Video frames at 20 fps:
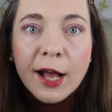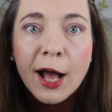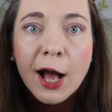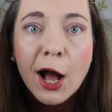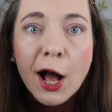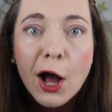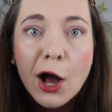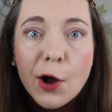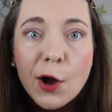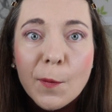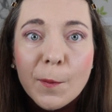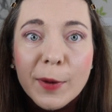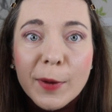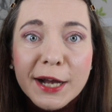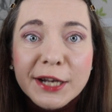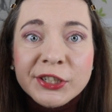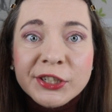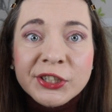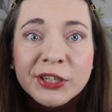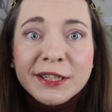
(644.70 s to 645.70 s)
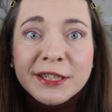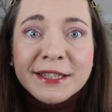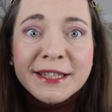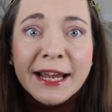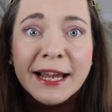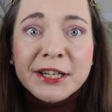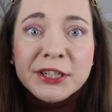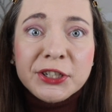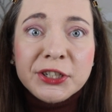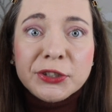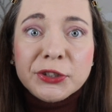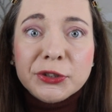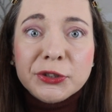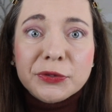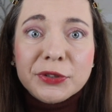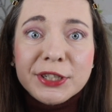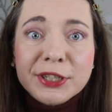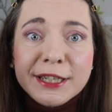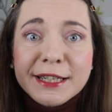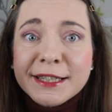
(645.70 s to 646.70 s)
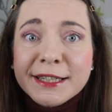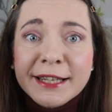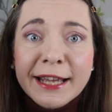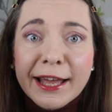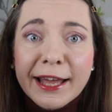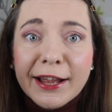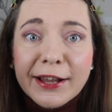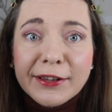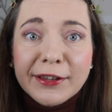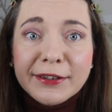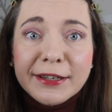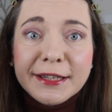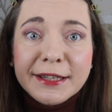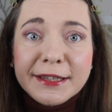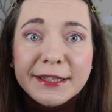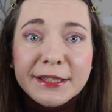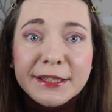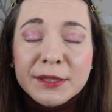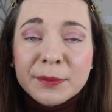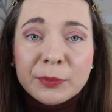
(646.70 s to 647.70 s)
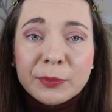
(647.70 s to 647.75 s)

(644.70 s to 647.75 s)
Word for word: how much attention to detail in these